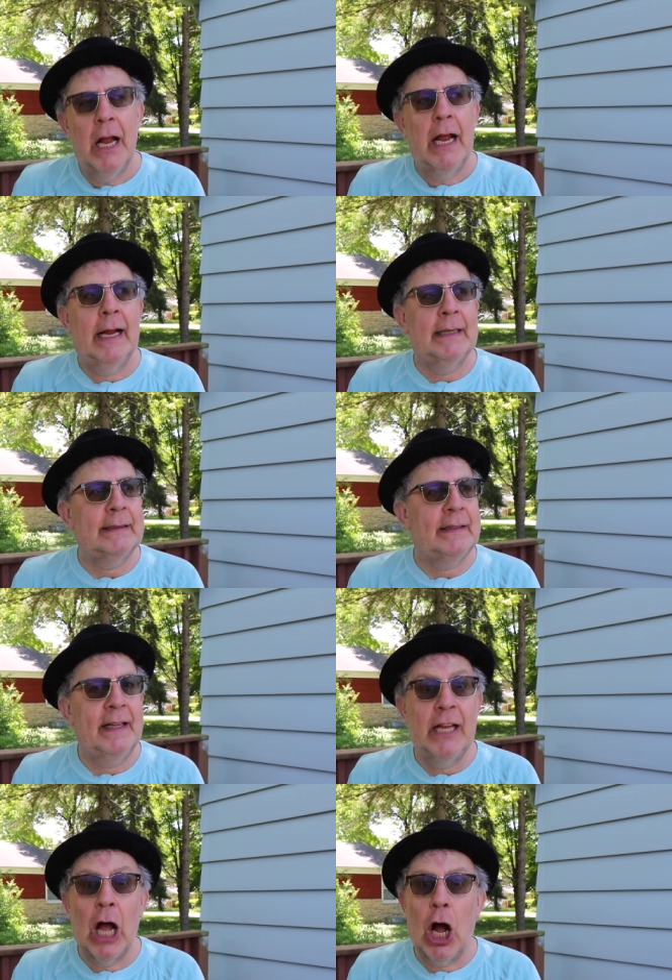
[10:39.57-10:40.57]
is
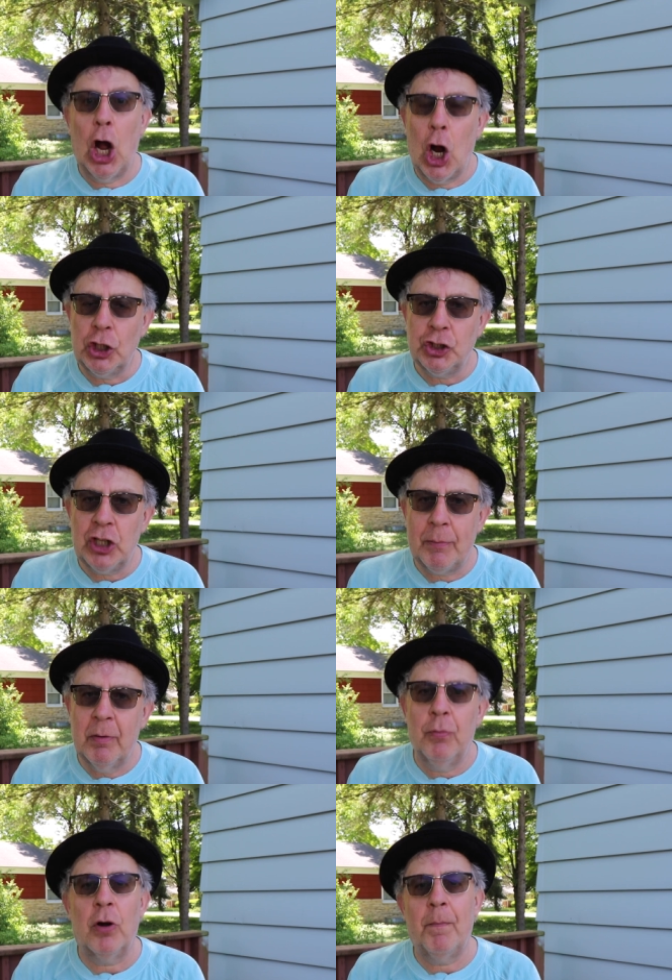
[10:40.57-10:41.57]
the
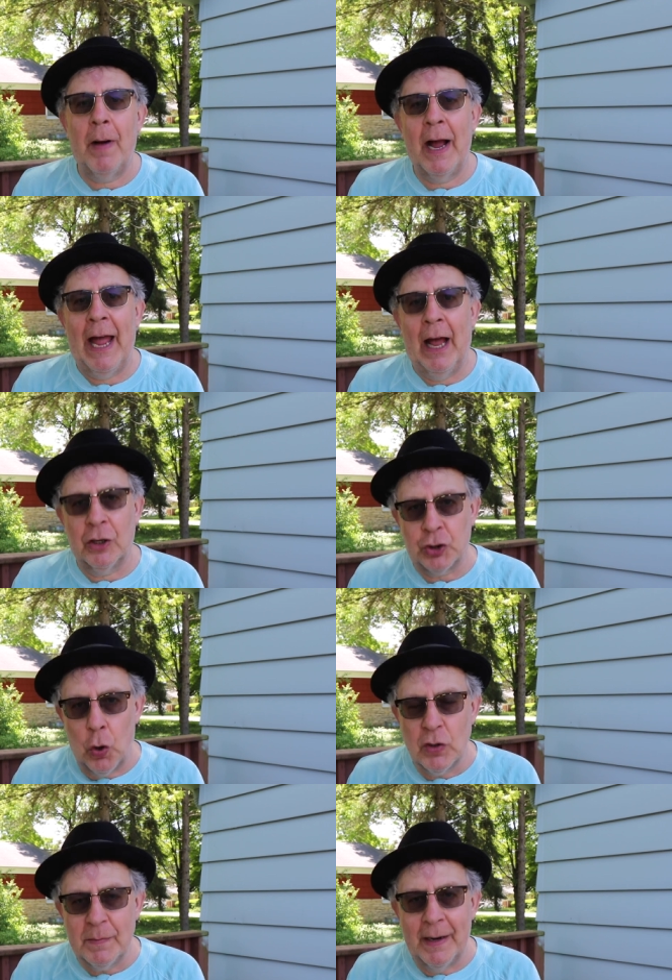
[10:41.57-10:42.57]
Heartstopper book by Alice
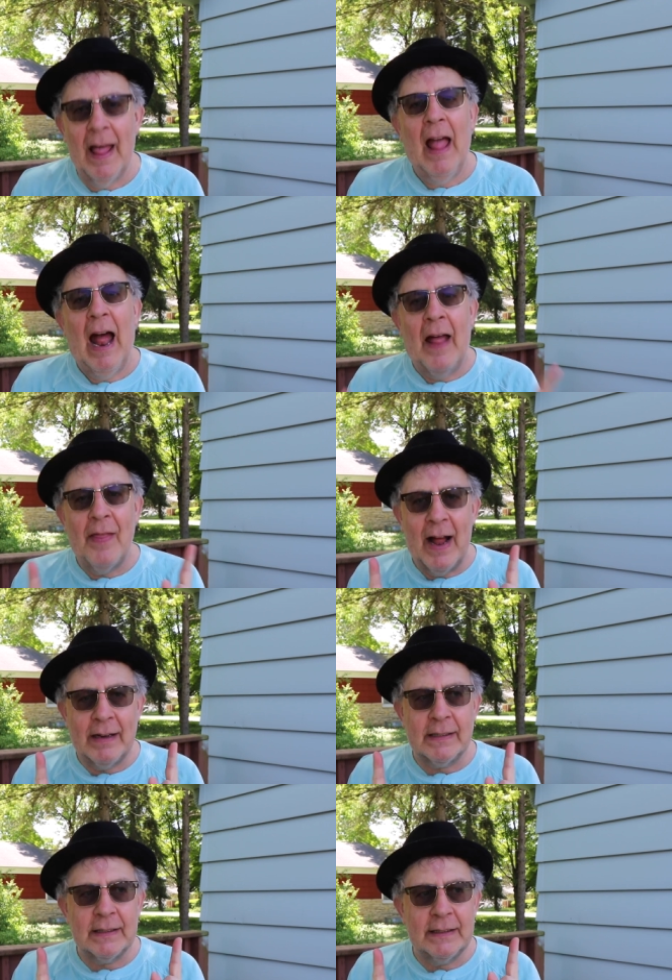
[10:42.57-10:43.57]
Oseman, and
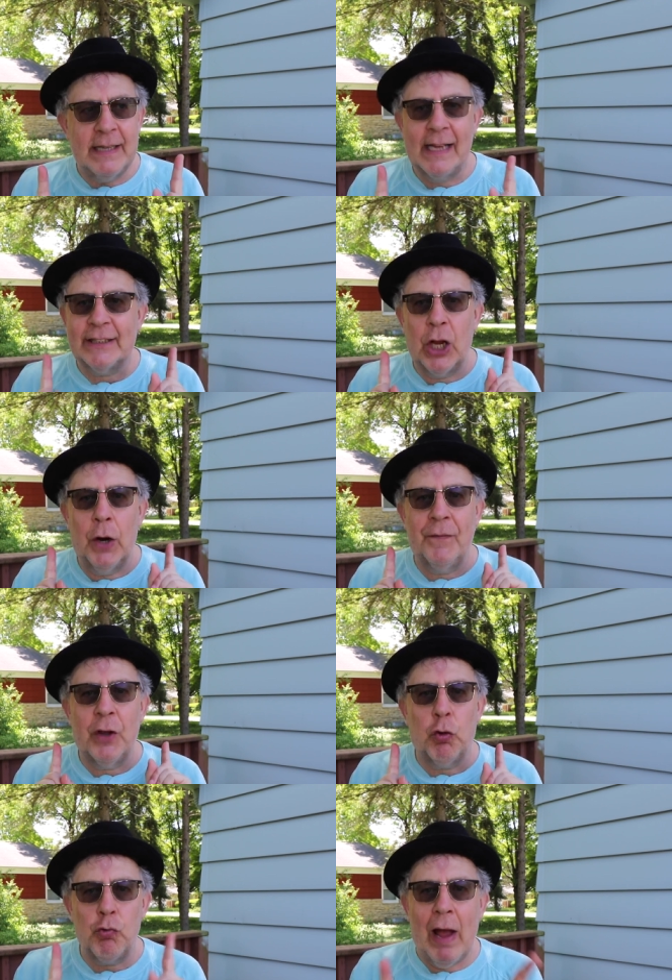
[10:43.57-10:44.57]
that takes care of the
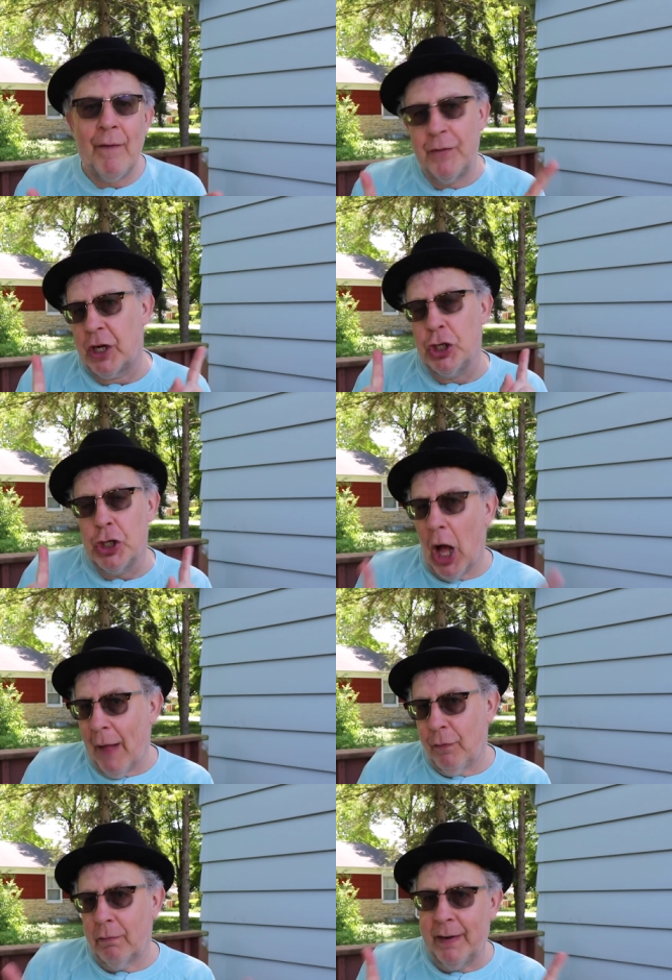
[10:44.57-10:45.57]
graphic
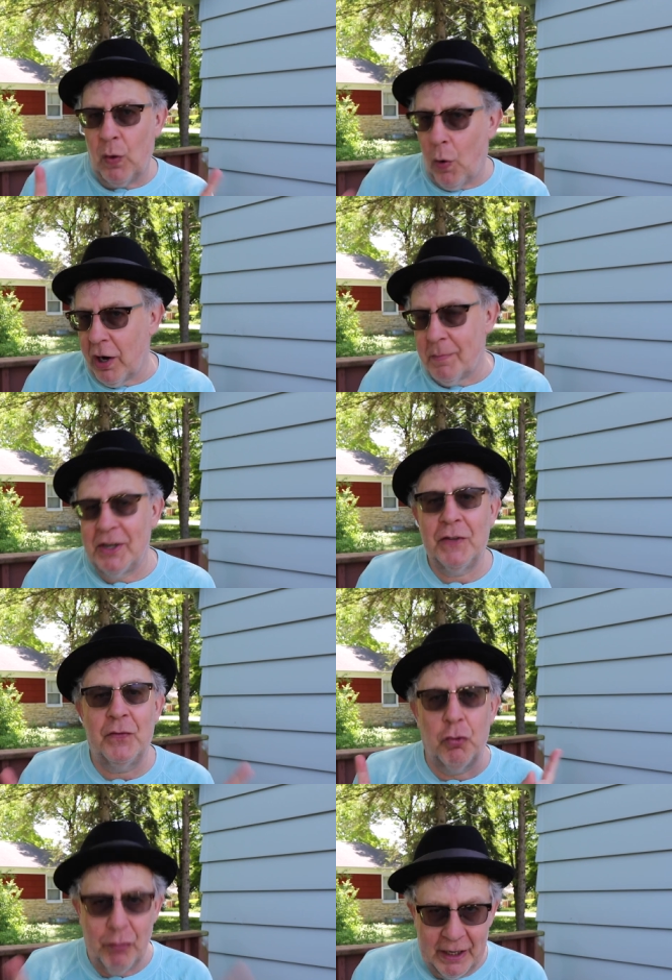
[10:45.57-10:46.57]
novel requirement of
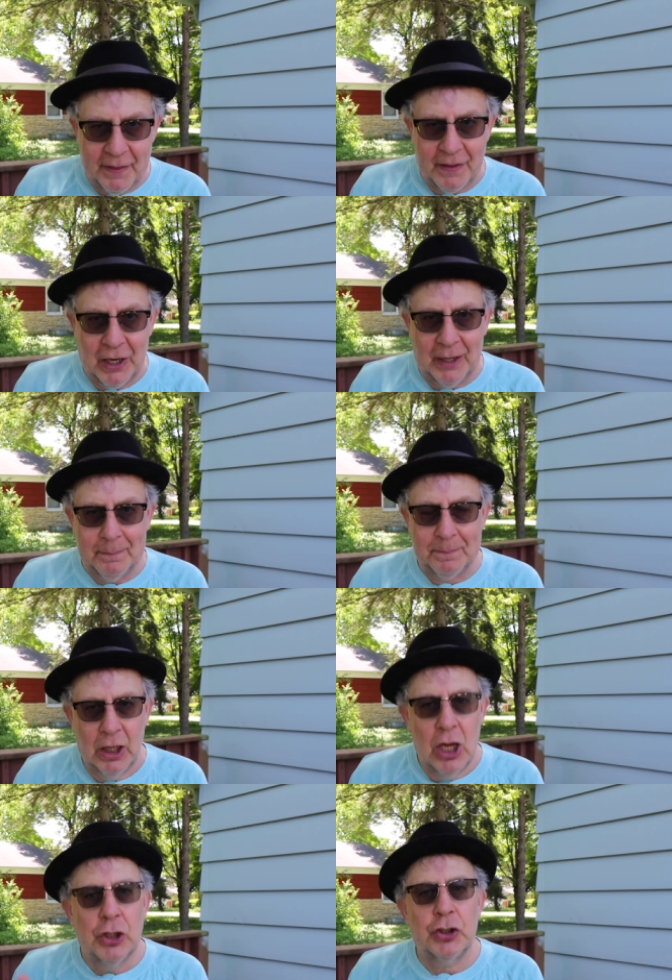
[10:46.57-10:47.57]
the readathon.
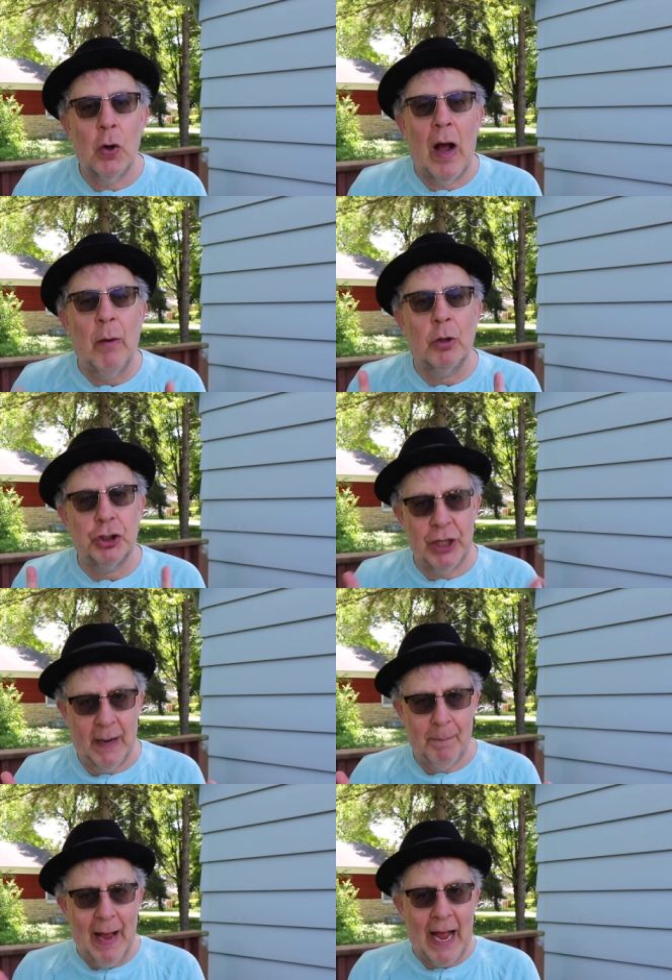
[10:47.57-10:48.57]
So I will
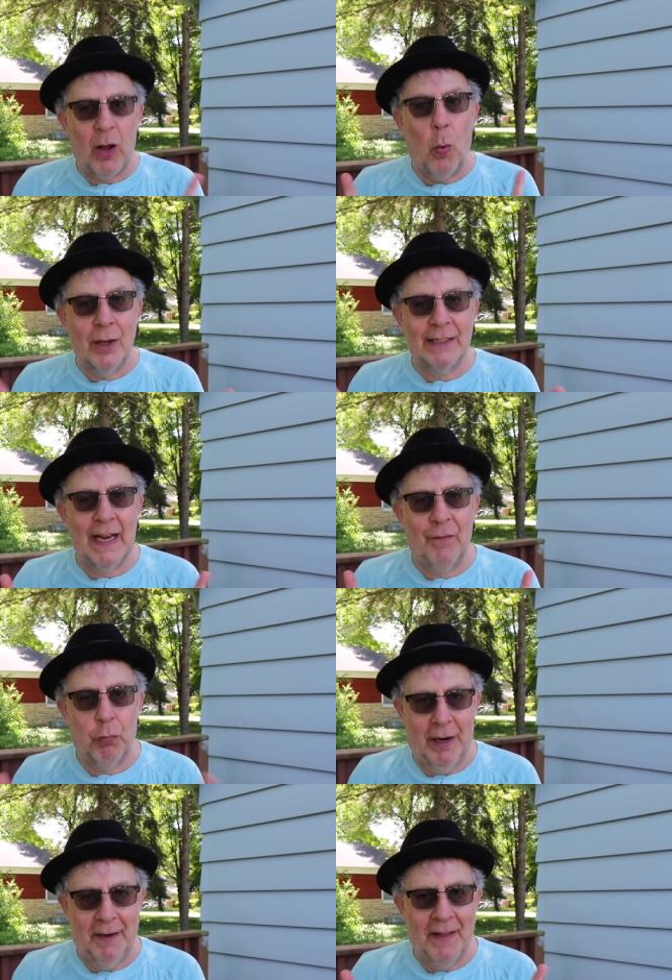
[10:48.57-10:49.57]
check back once
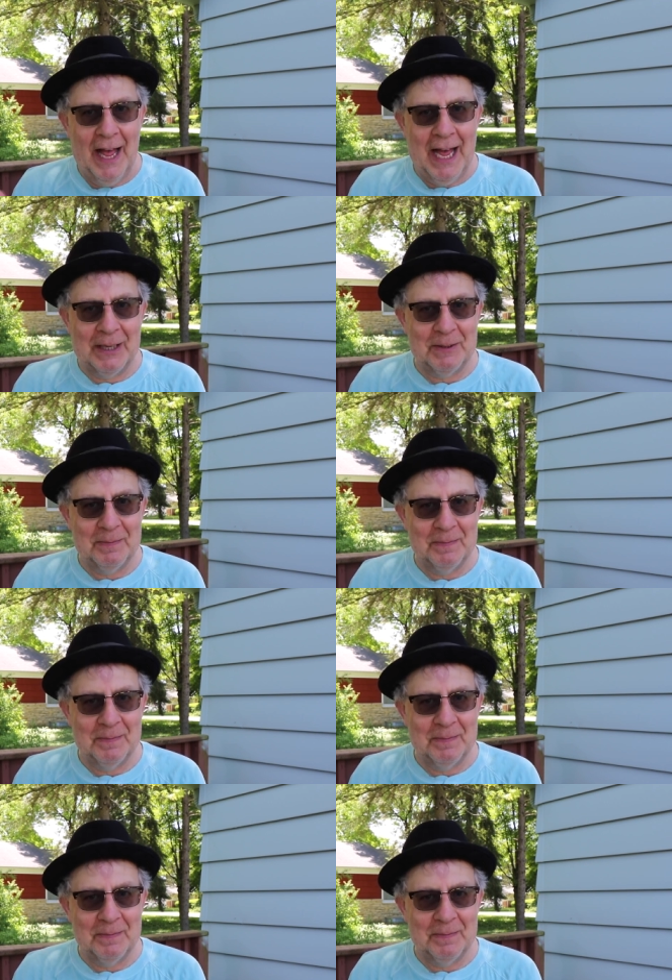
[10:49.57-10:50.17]
I've read that.